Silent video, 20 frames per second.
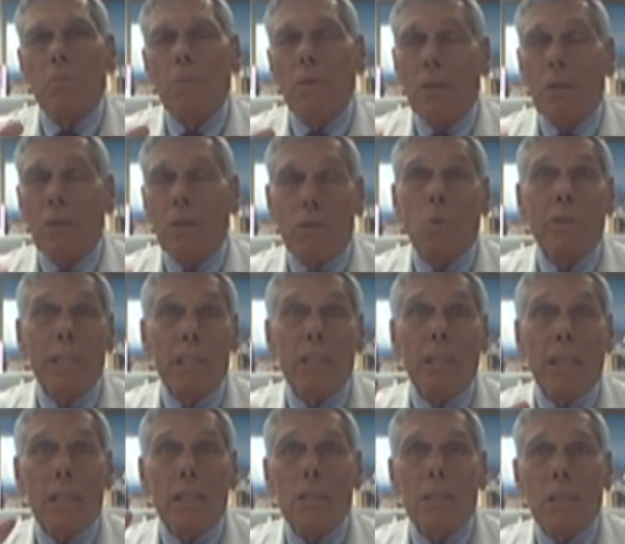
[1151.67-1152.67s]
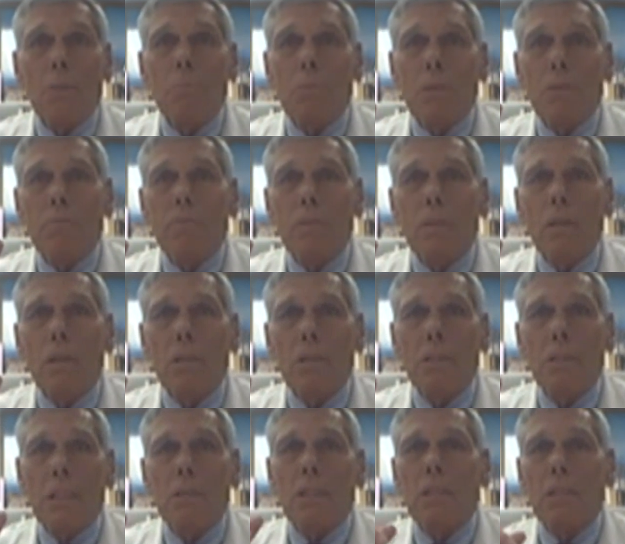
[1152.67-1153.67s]
or 20 seconds up to
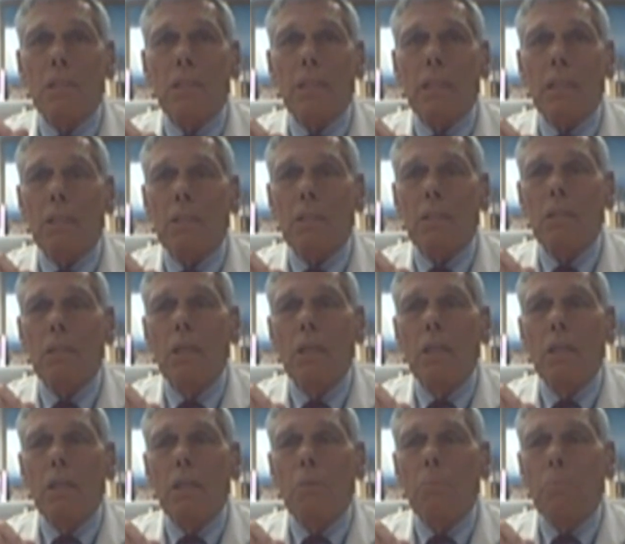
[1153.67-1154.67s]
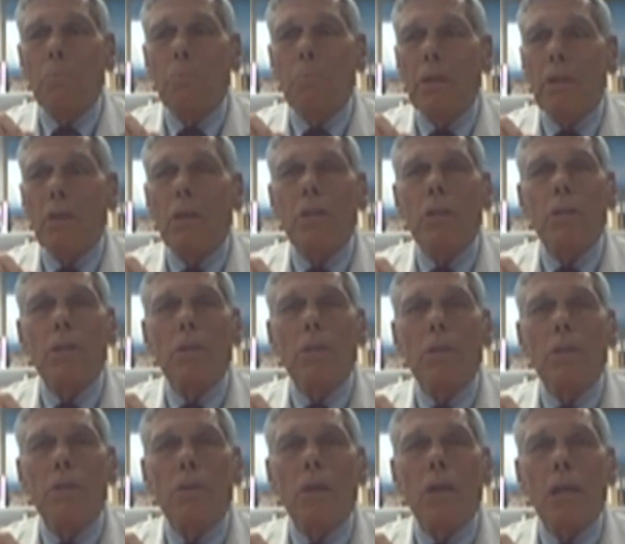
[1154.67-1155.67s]
60 seconds, depending on
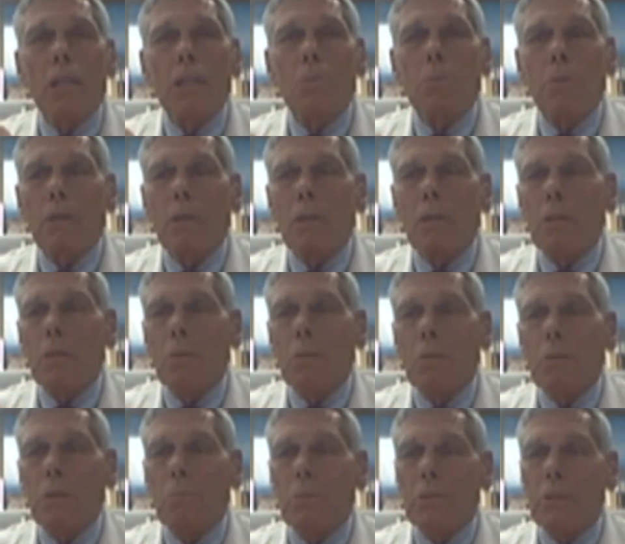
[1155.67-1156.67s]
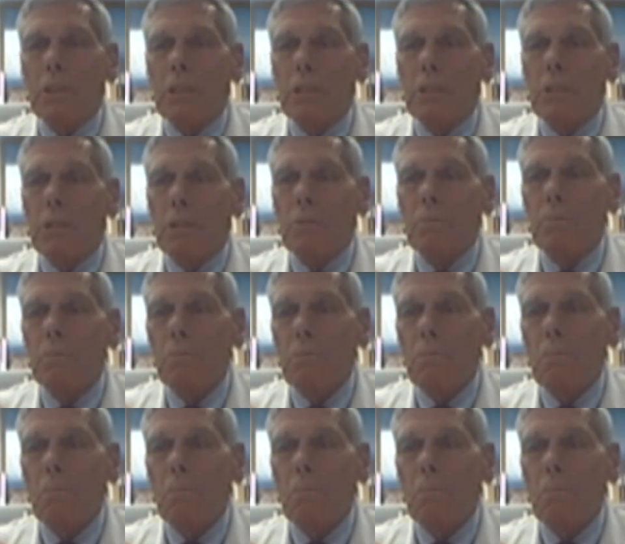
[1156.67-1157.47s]
your hospital and your procedure.